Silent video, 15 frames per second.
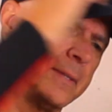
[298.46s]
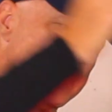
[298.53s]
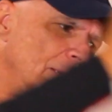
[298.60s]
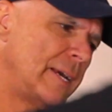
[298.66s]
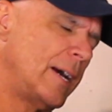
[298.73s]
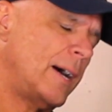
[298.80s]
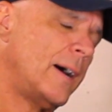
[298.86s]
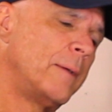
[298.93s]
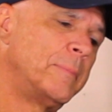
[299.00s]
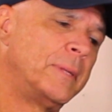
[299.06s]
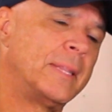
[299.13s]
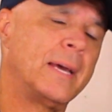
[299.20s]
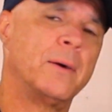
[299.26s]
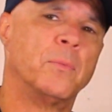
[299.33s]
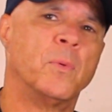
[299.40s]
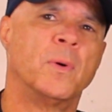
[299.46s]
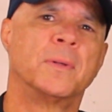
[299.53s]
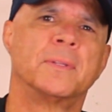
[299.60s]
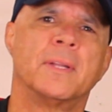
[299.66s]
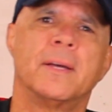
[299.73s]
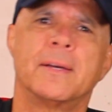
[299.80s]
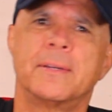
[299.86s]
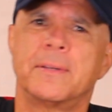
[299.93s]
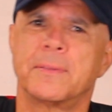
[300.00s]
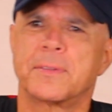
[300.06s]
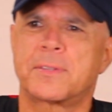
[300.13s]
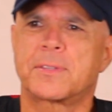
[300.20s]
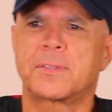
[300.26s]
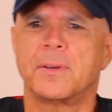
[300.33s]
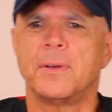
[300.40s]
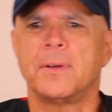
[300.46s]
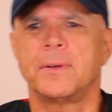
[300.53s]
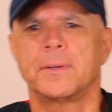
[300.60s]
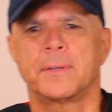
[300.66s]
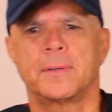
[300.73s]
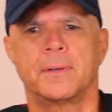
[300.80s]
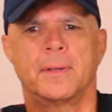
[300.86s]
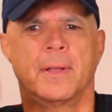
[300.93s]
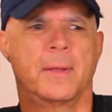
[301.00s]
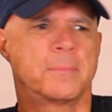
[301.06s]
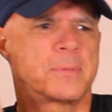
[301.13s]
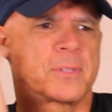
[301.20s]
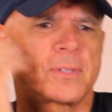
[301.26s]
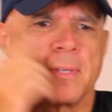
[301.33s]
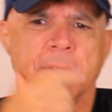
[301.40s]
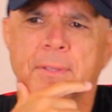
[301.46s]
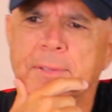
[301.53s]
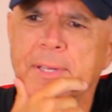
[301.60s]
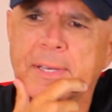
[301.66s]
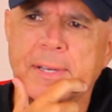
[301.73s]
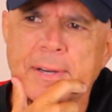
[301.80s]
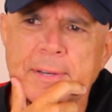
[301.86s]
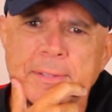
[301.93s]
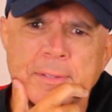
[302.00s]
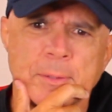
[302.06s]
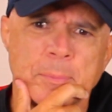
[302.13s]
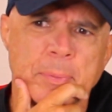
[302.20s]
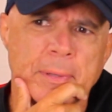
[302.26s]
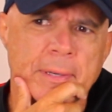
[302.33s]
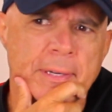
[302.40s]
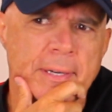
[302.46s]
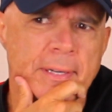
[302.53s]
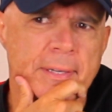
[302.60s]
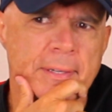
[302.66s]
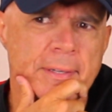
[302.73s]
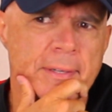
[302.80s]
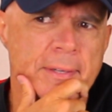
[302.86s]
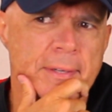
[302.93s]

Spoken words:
Yeah, I mean, that one line in the song, I'm still, like, contemplating.